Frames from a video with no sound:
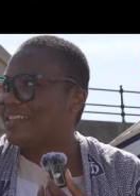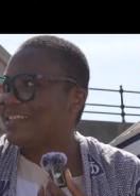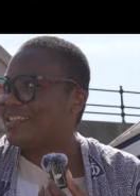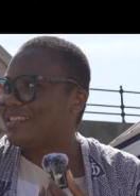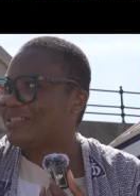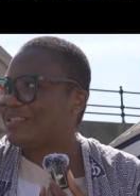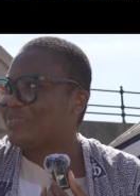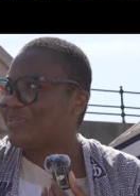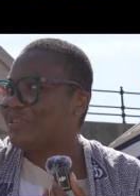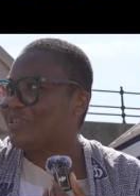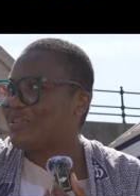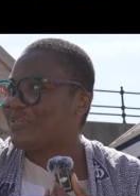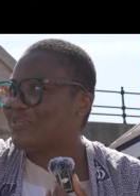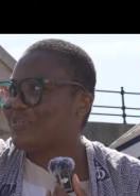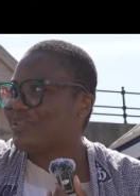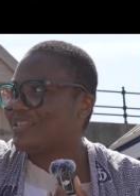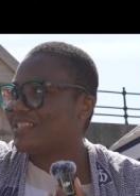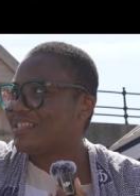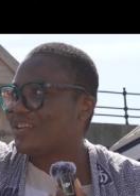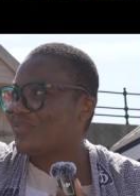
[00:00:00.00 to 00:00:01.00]
the Spirit of
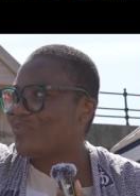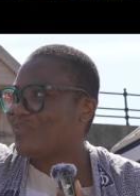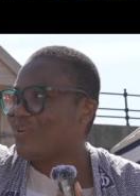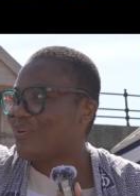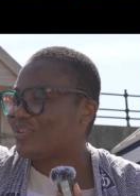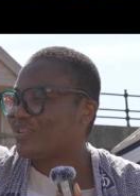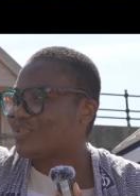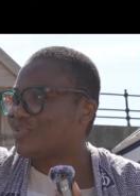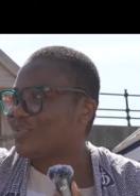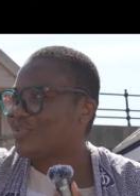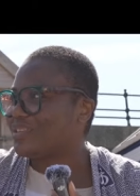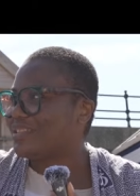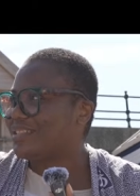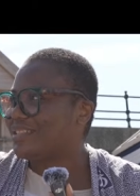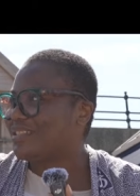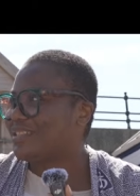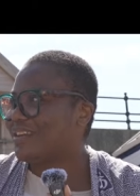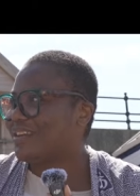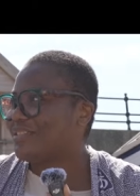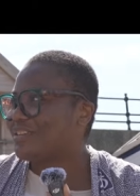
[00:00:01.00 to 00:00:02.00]
God said, walk towards
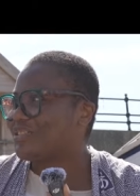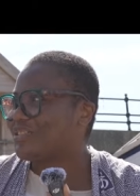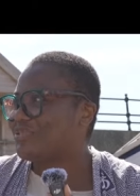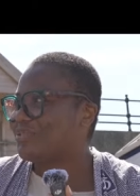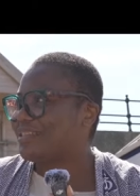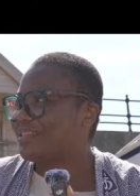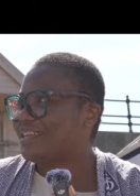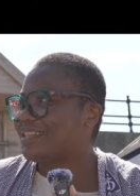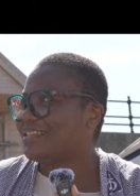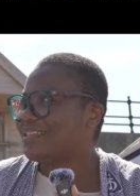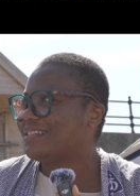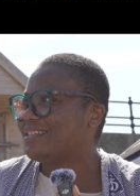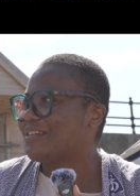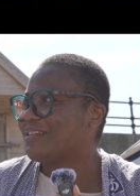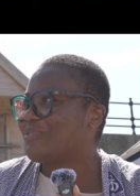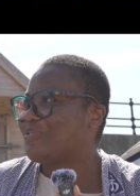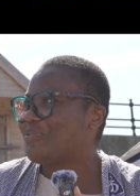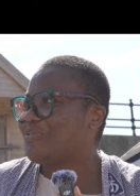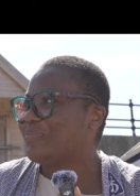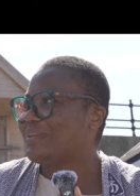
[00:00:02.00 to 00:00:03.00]
this direction. I
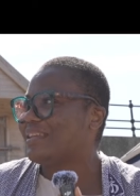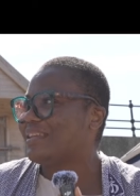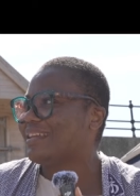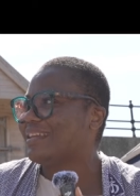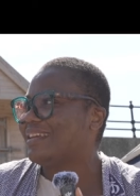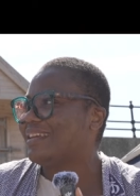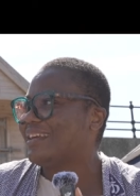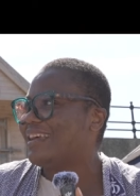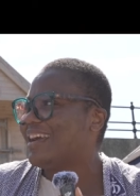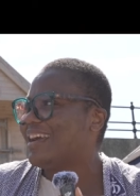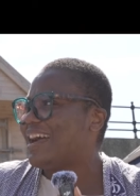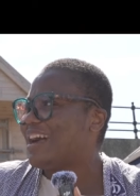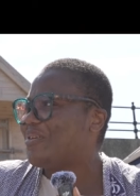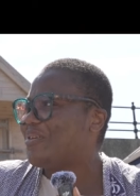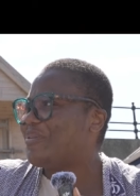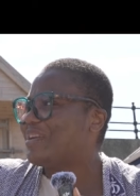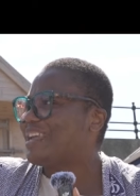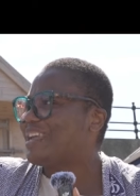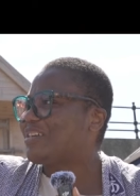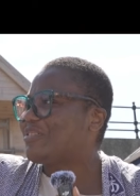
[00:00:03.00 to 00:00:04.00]
started coming.
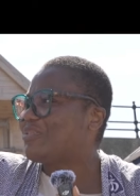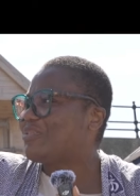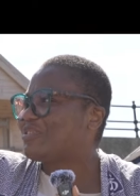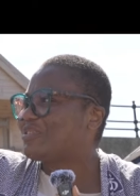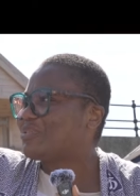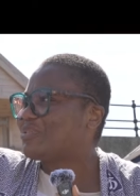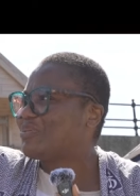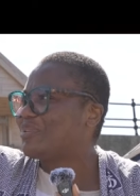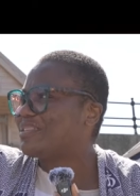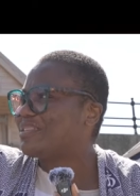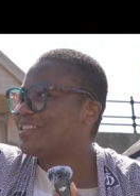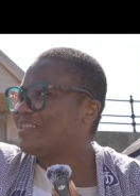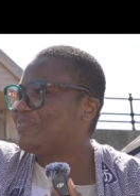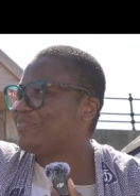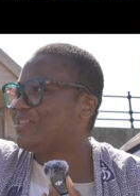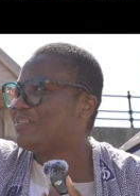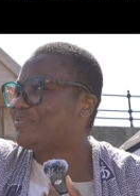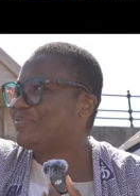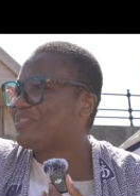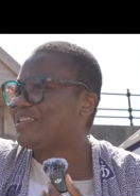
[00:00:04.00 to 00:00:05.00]
And when I got towards the
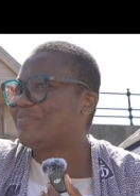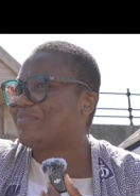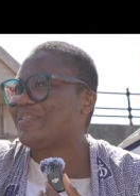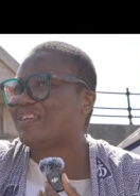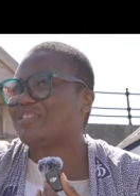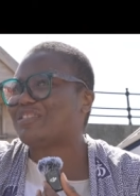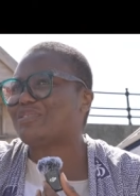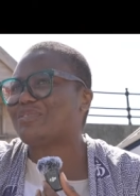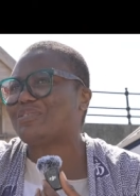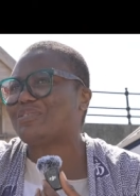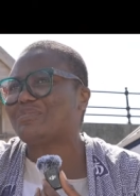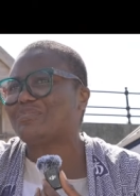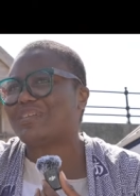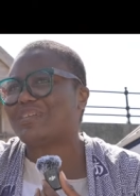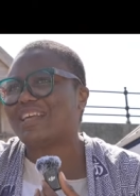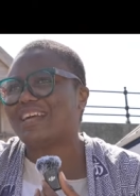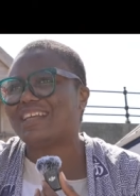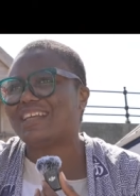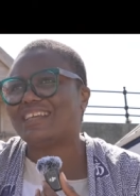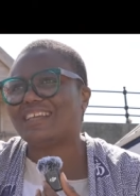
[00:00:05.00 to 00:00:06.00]
middle, then my sons
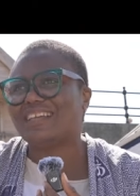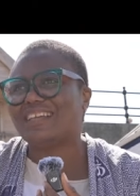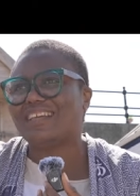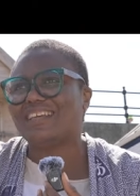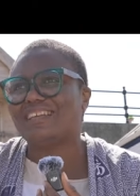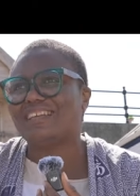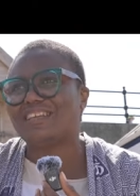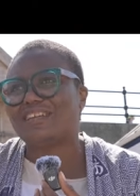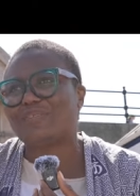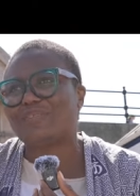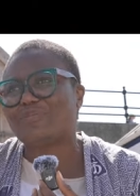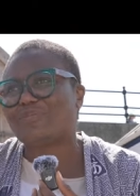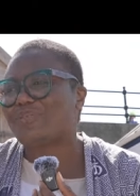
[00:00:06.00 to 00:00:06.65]
began again, they are